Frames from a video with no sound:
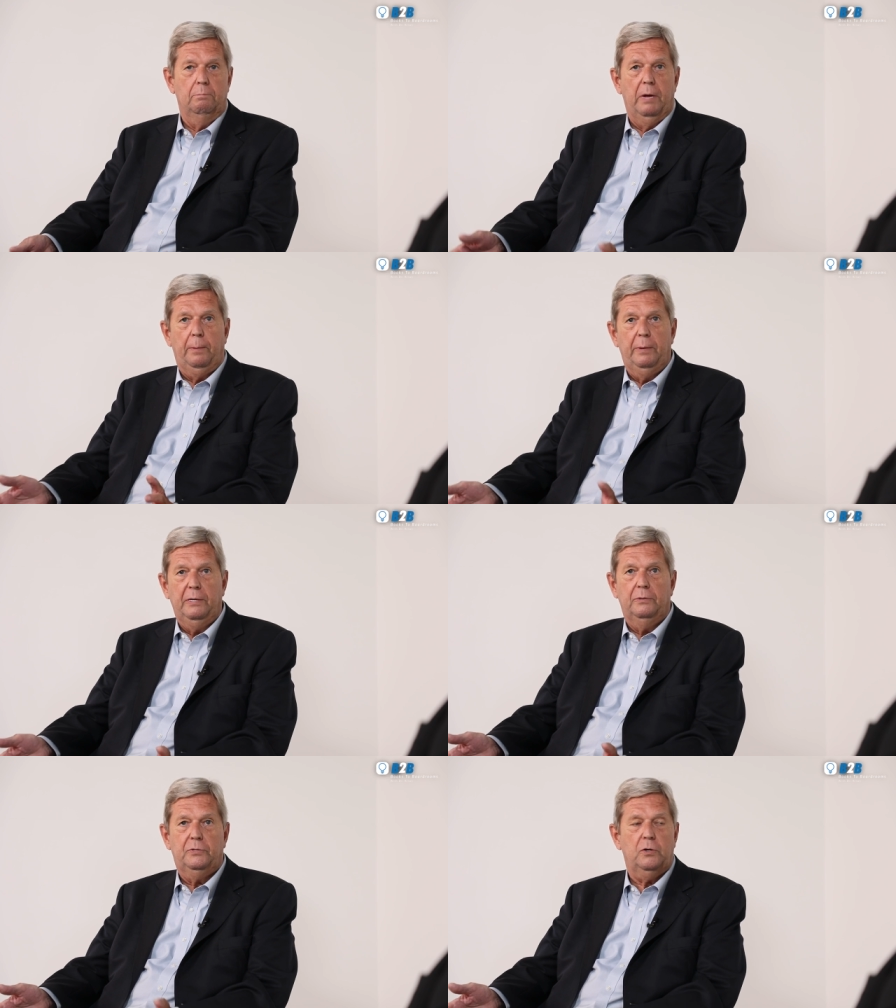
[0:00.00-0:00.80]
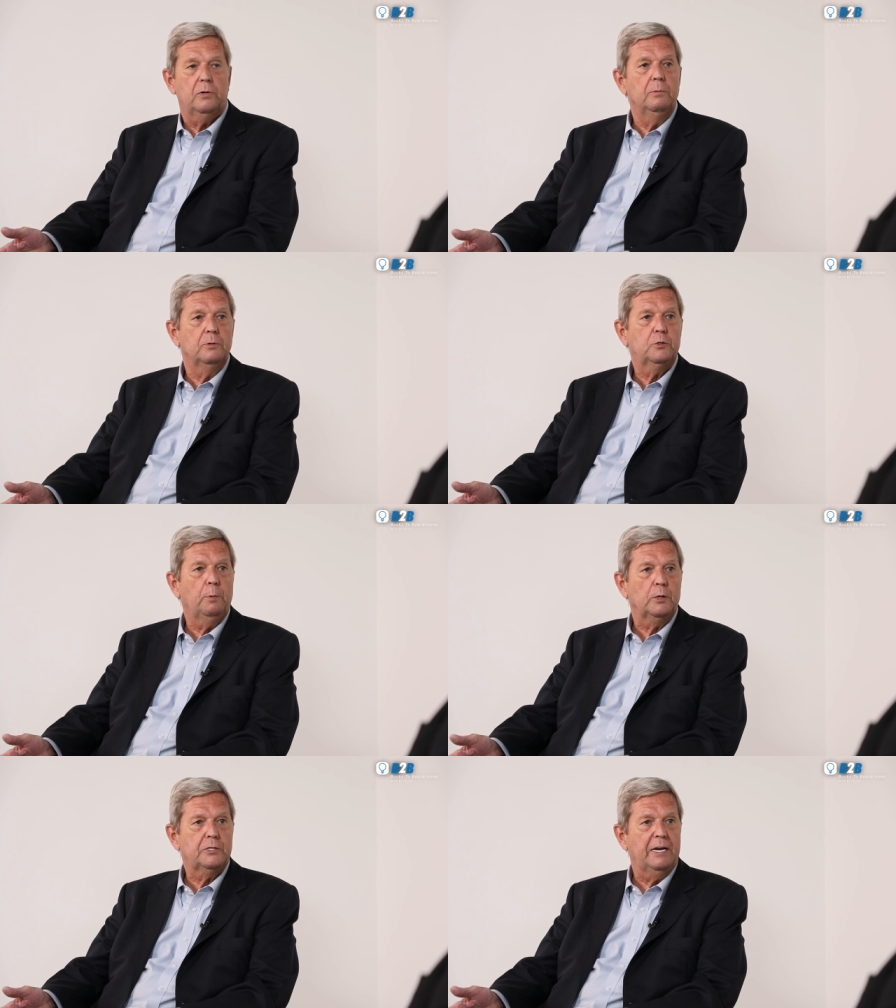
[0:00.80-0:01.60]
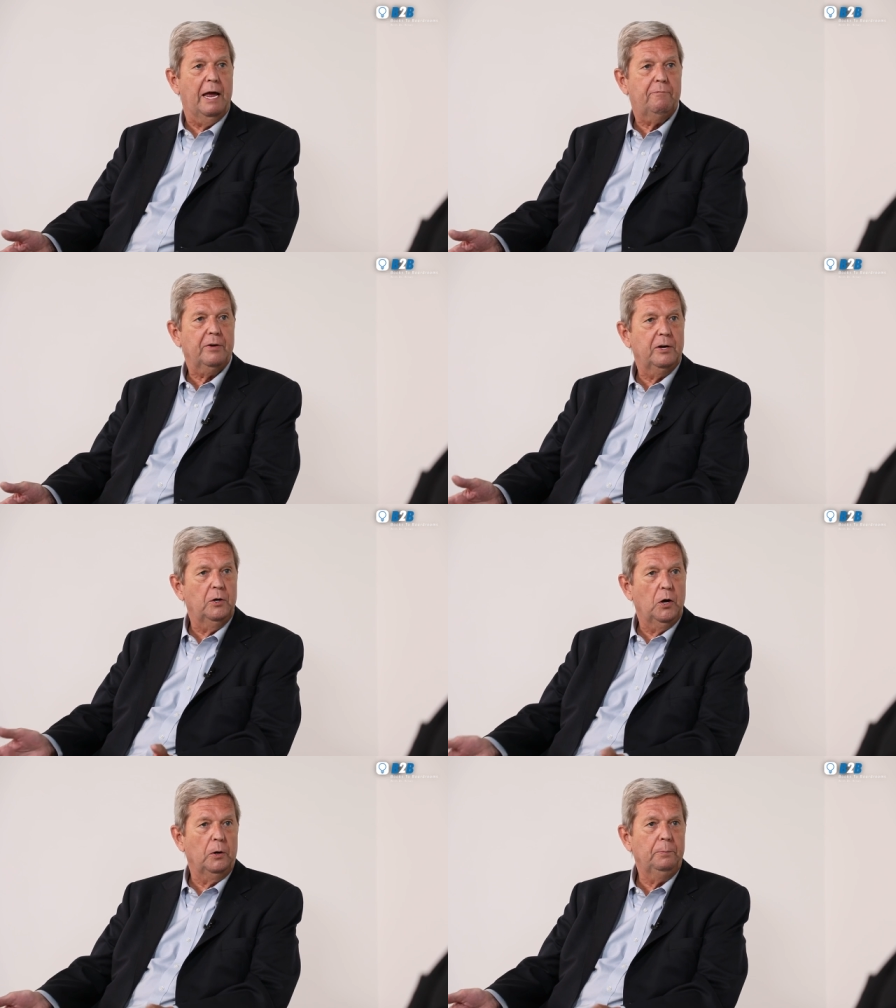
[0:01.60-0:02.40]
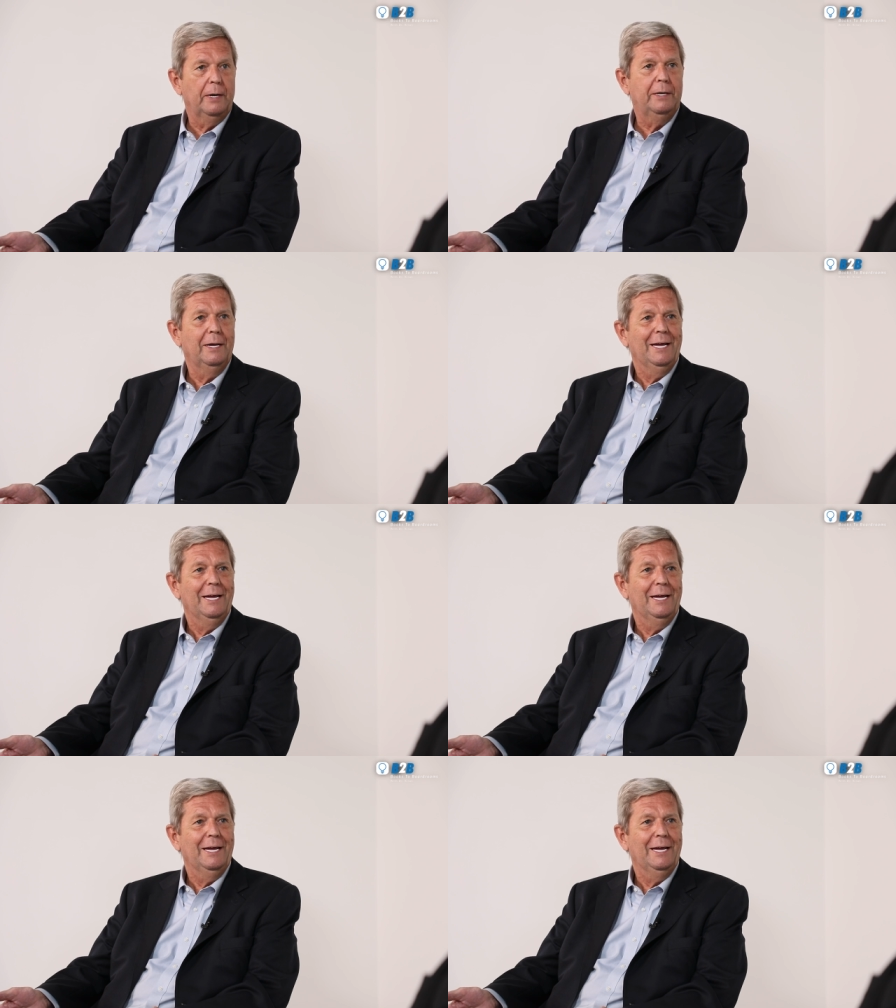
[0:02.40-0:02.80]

maybe certain spots in Africa not, but